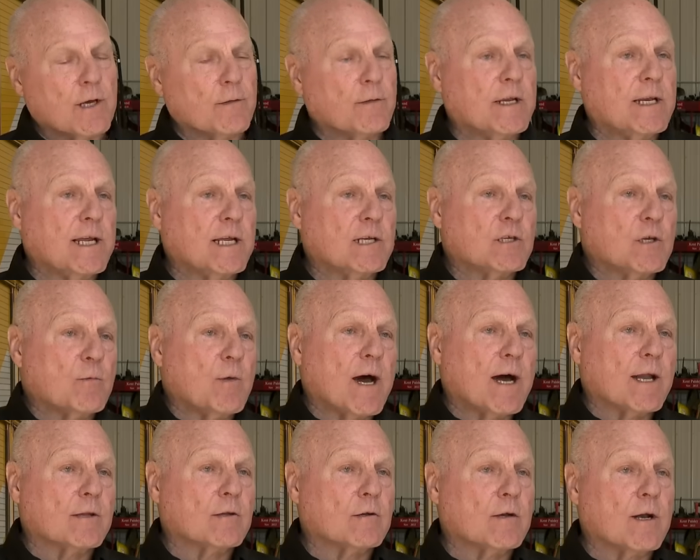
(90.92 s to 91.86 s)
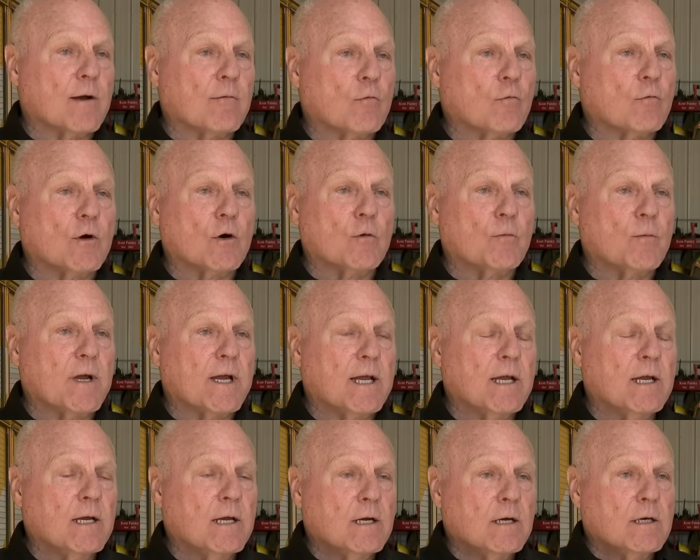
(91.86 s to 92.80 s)
nothing easy about it, never will
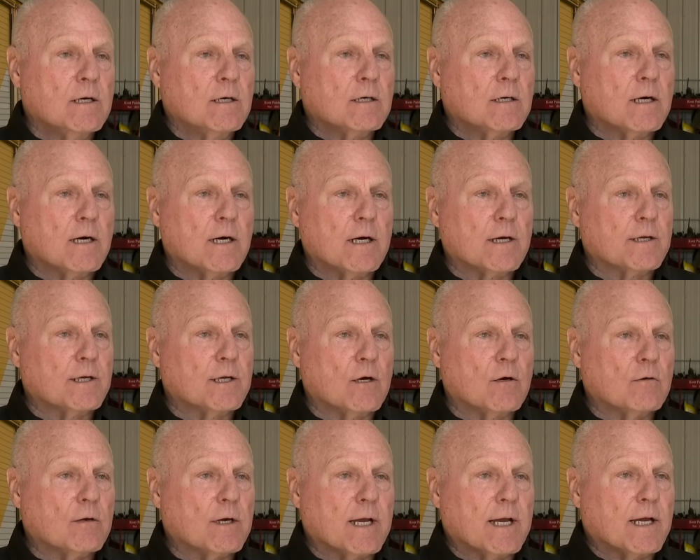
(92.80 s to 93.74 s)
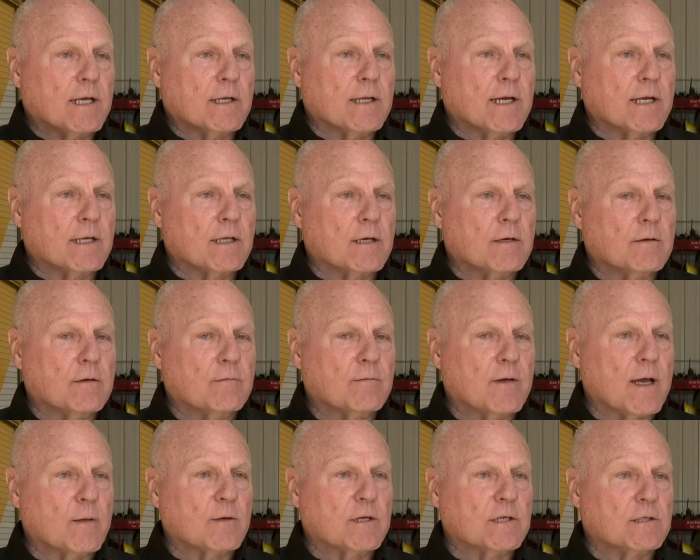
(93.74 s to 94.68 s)
be, uh, you know, and, and the
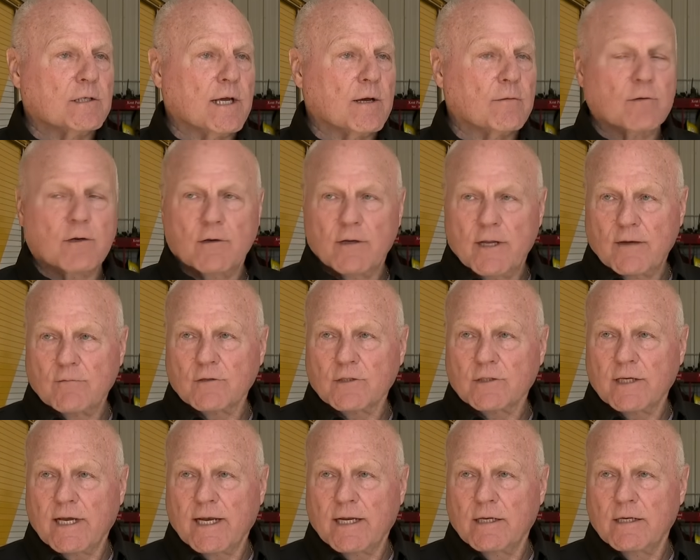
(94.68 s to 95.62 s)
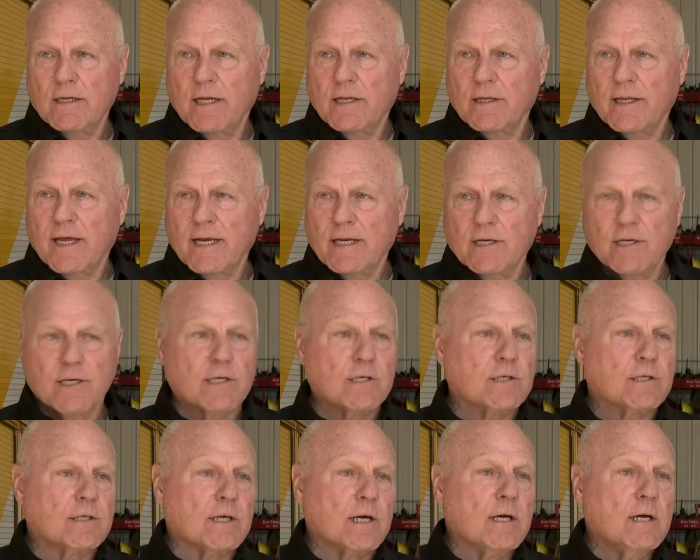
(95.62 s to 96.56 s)
families definitely are devastated. And they
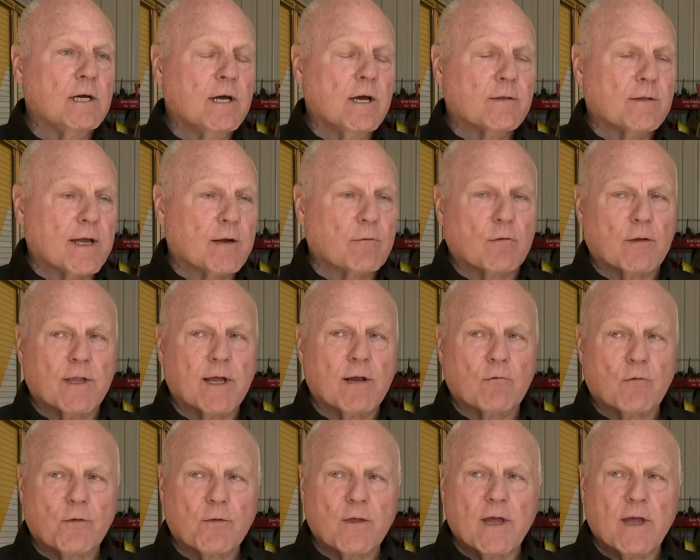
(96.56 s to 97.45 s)
just, uh, they, were, they were